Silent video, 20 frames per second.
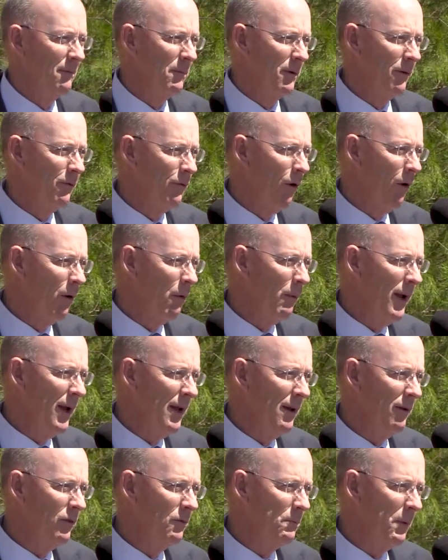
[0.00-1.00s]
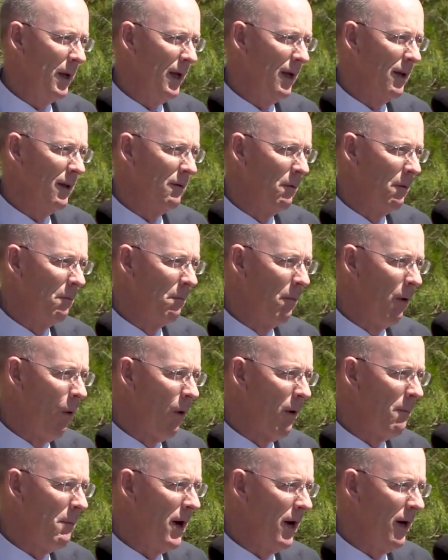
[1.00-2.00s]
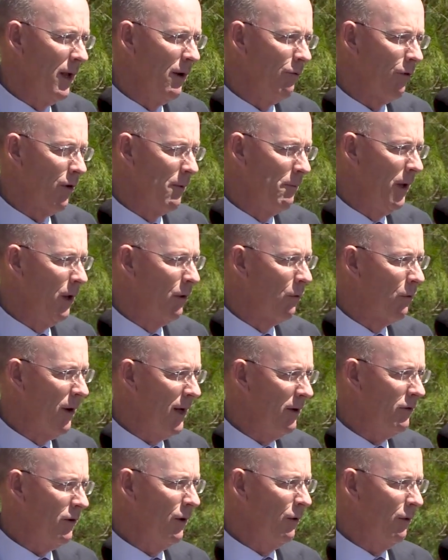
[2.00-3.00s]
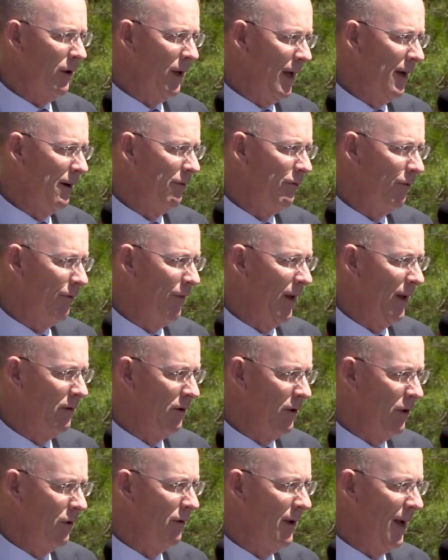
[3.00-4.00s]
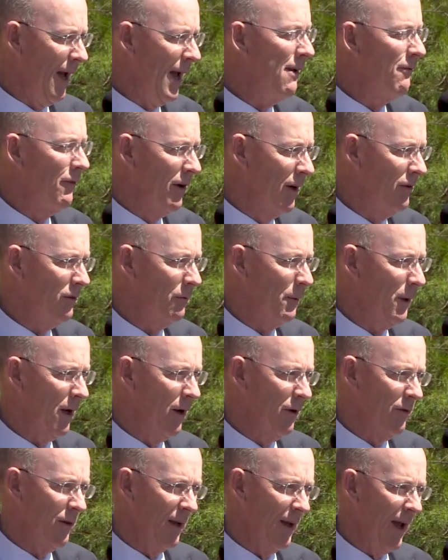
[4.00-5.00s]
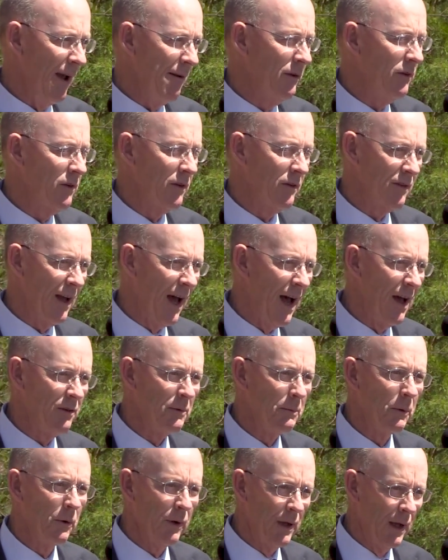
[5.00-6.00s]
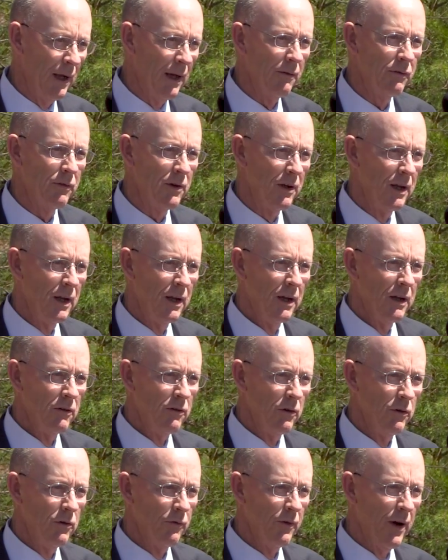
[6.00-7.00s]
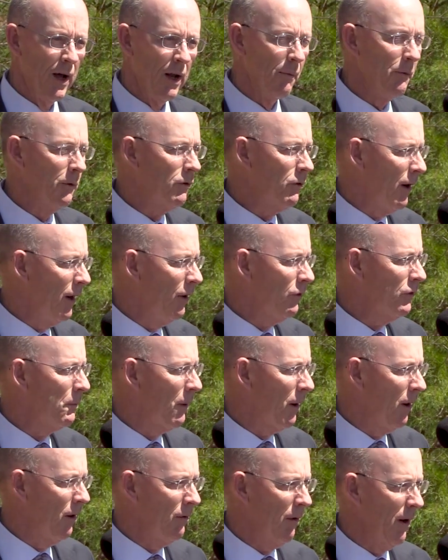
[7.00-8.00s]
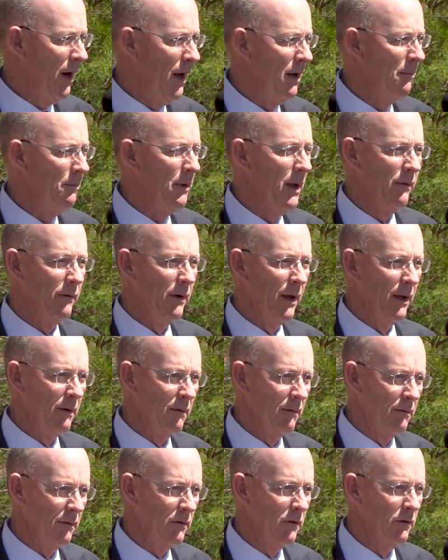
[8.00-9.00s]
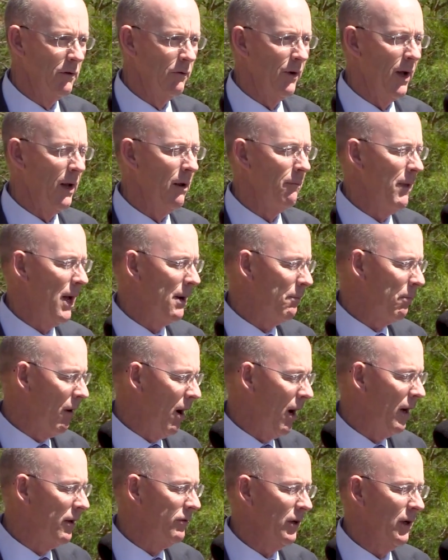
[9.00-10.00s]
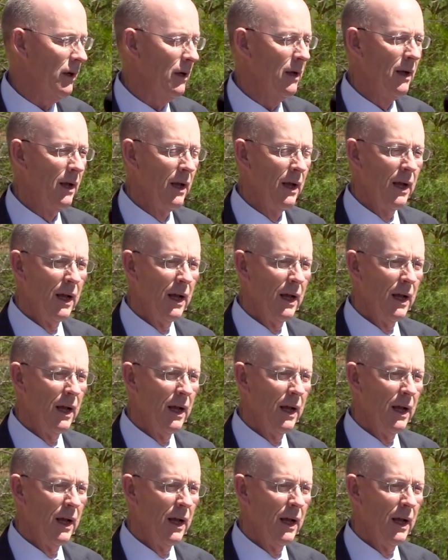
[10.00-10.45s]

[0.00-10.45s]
Before we spend more money from the original gift that Duke gave us, because they gave us a sizable gift to develop the Trails program and to develop that project.